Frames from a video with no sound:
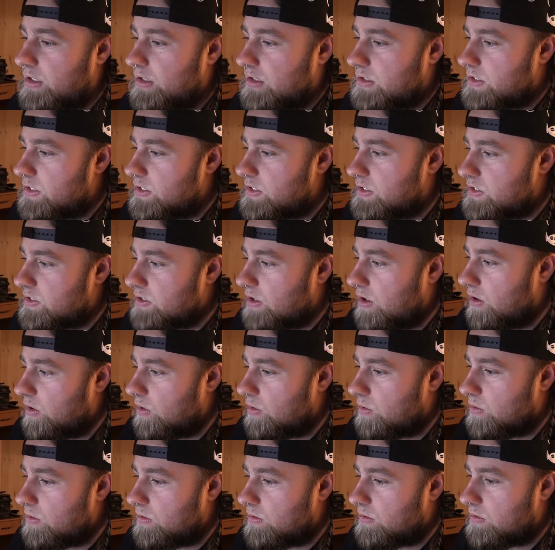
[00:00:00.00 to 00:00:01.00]

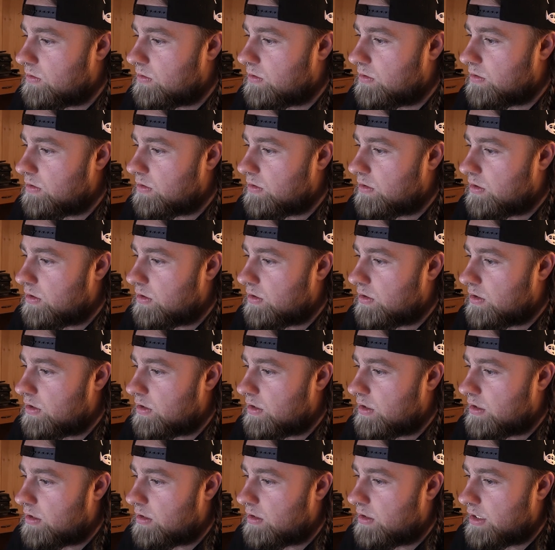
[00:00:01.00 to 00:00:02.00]
So
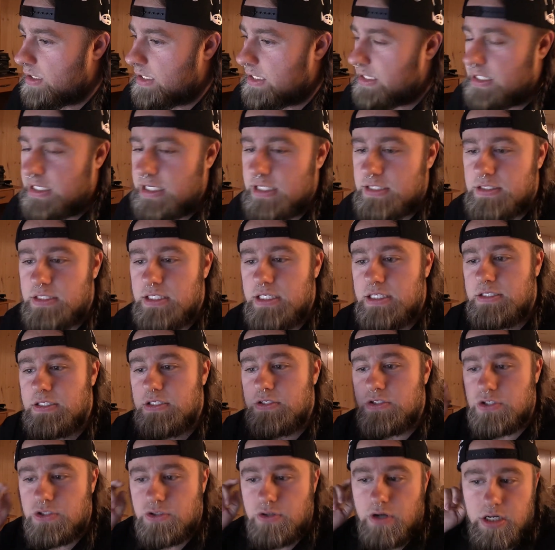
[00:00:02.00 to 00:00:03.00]
he gets these
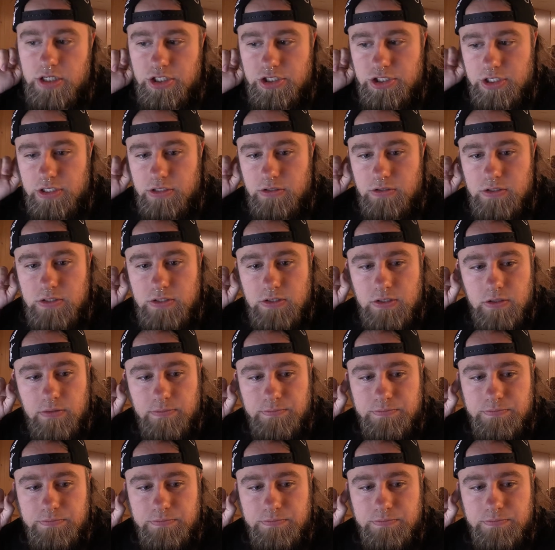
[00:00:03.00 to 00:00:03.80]
instructions,